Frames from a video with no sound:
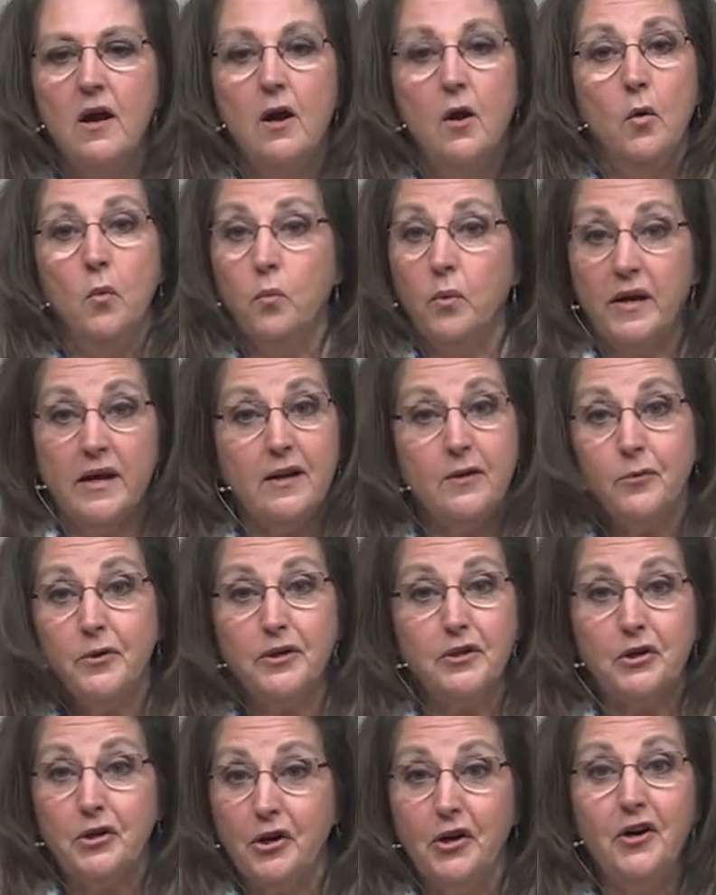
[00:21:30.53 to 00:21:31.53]
we
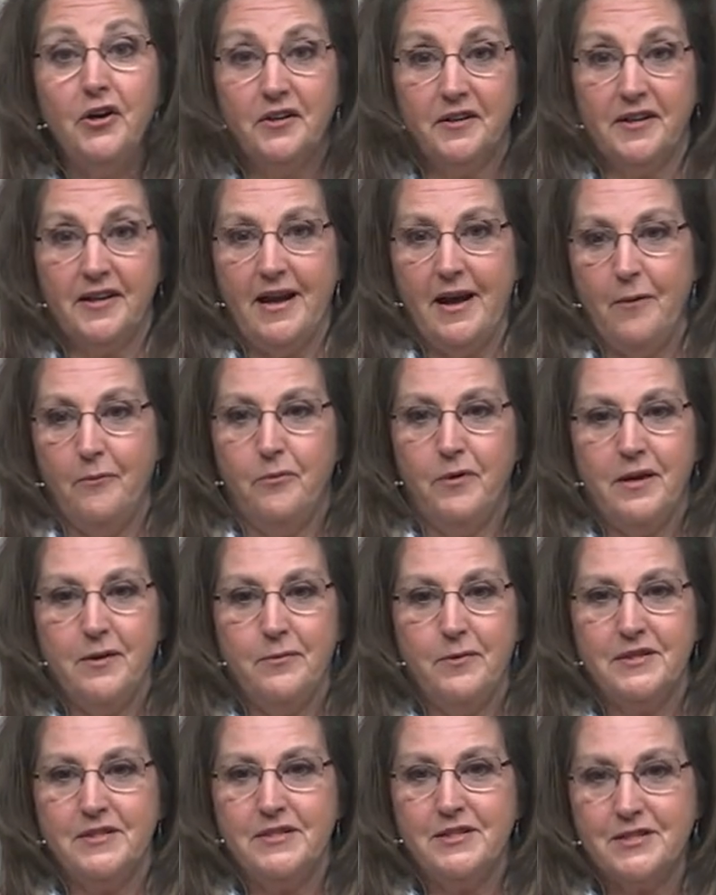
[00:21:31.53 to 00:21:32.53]
would cook and we
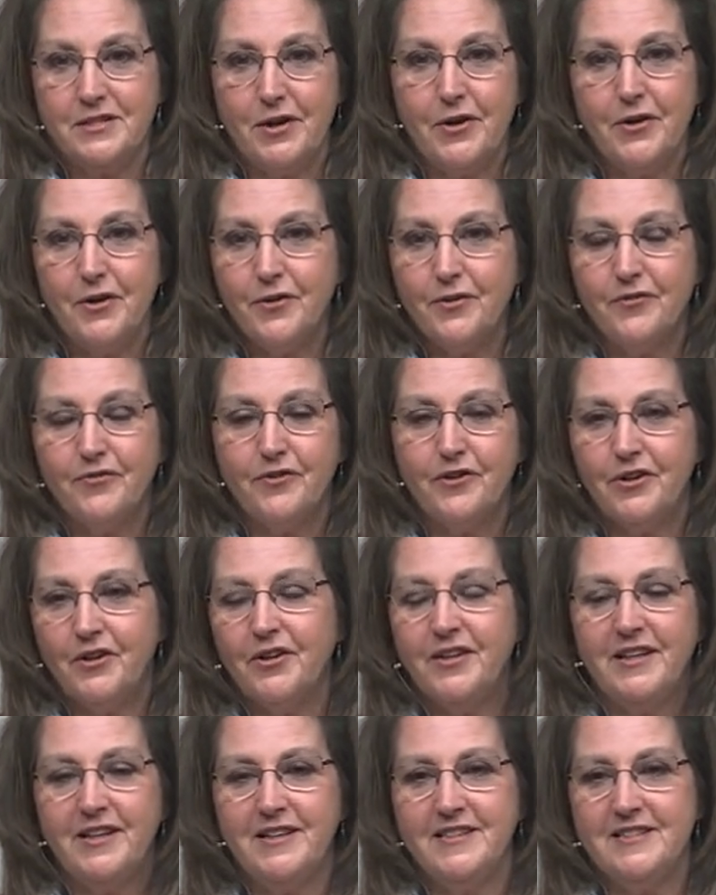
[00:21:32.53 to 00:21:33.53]
would serve
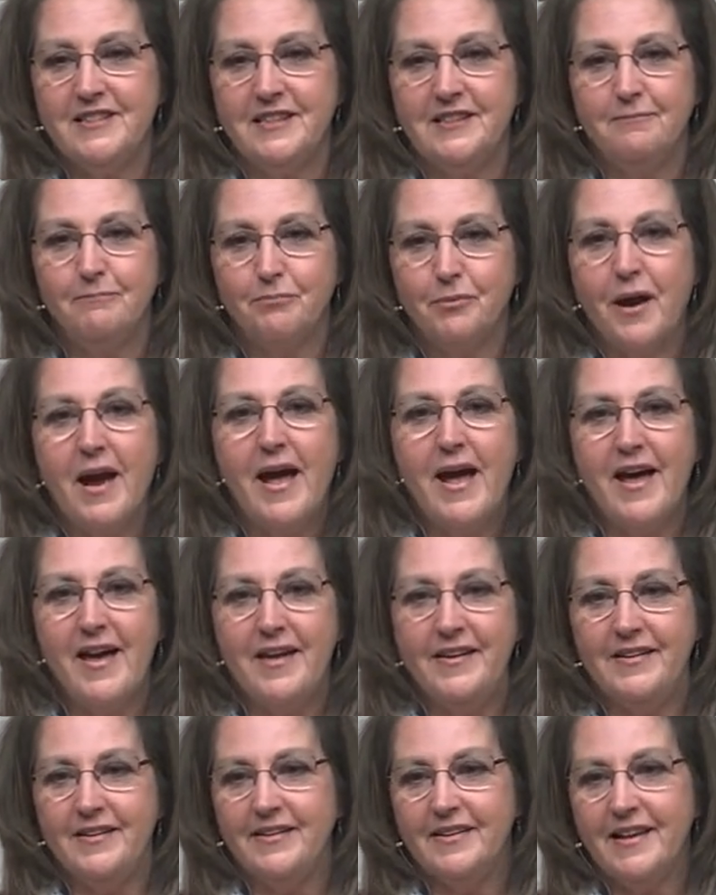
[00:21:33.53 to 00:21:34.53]
cookies and
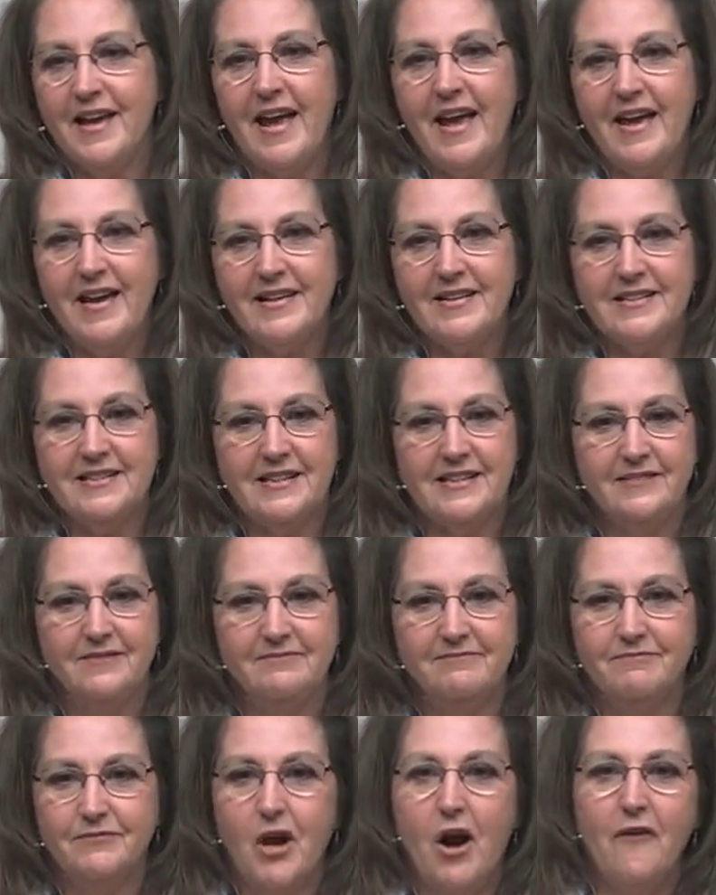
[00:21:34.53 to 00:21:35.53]
bread and cakes
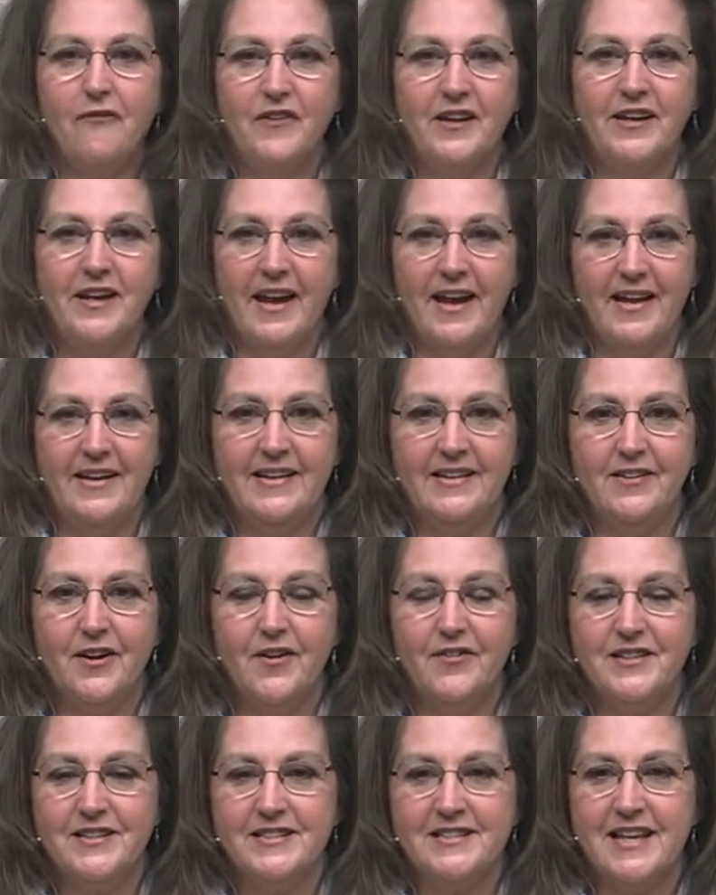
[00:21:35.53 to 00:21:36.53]
and coffee cake and all
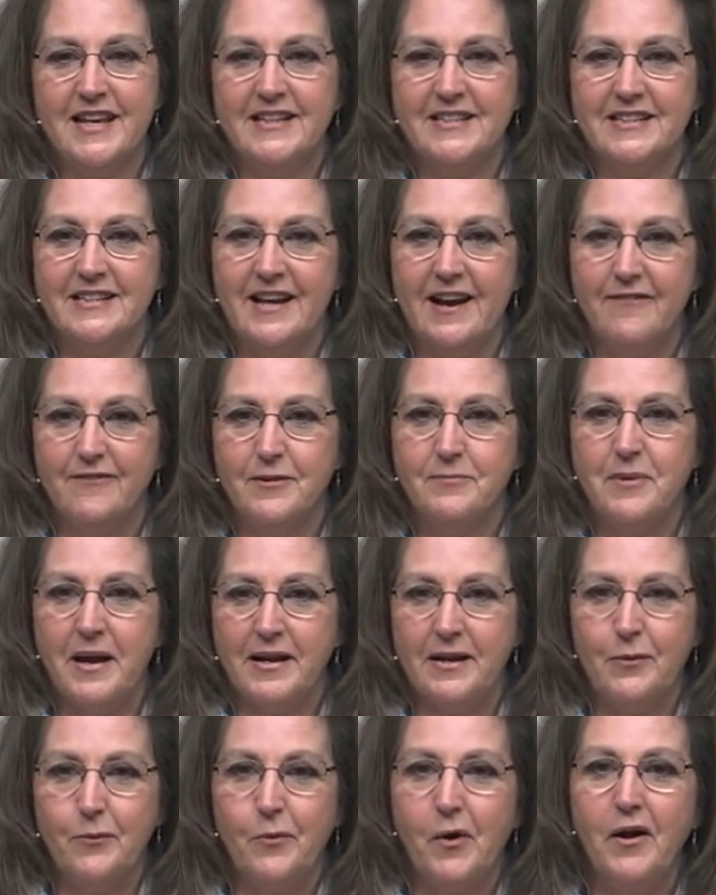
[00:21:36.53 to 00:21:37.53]
these things, and
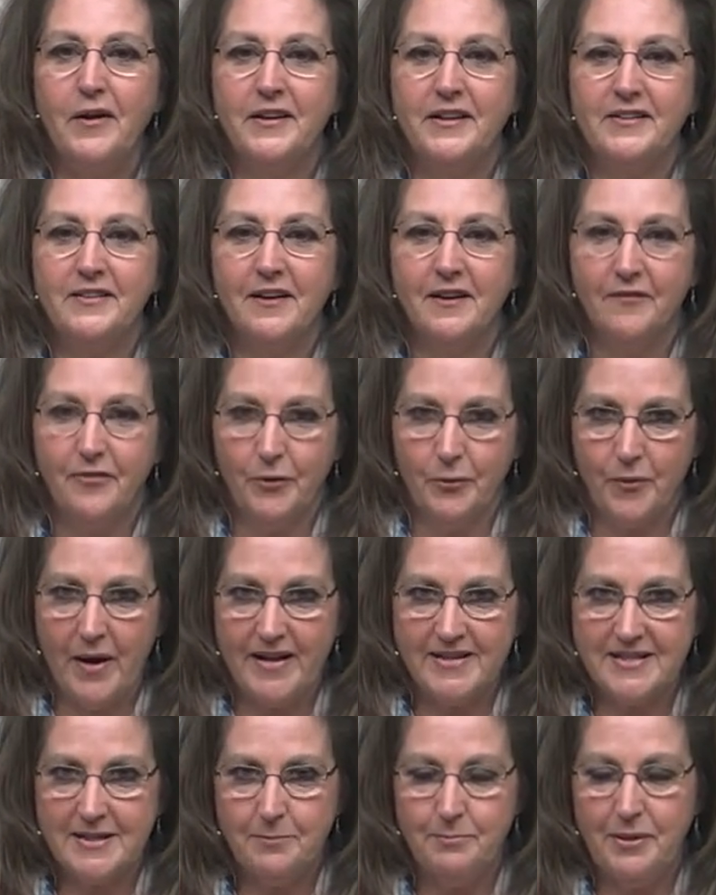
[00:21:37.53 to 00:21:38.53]
everybody wanted the
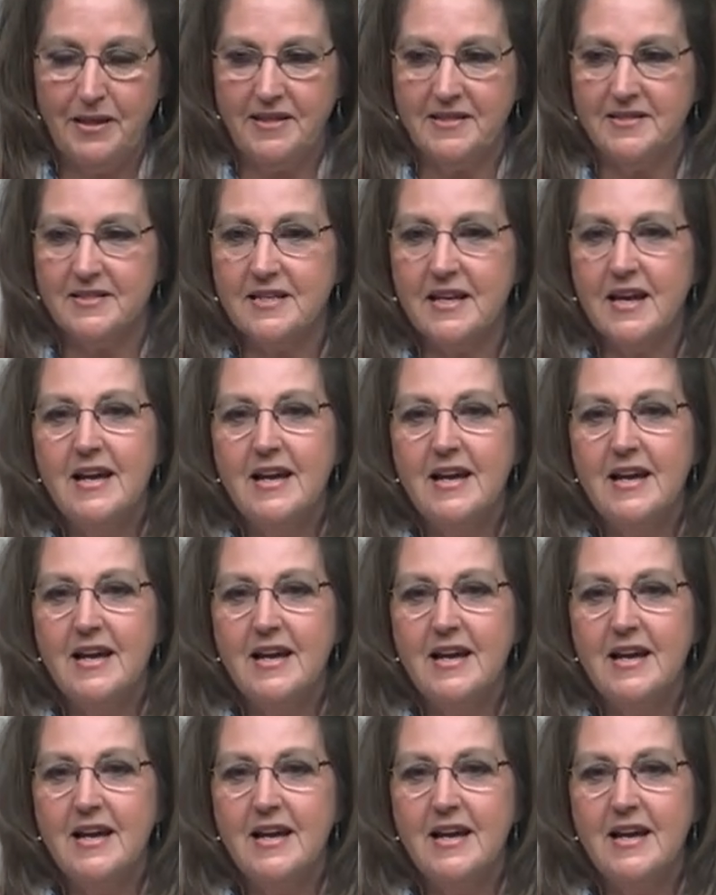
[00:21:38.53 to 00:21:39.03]
recipes.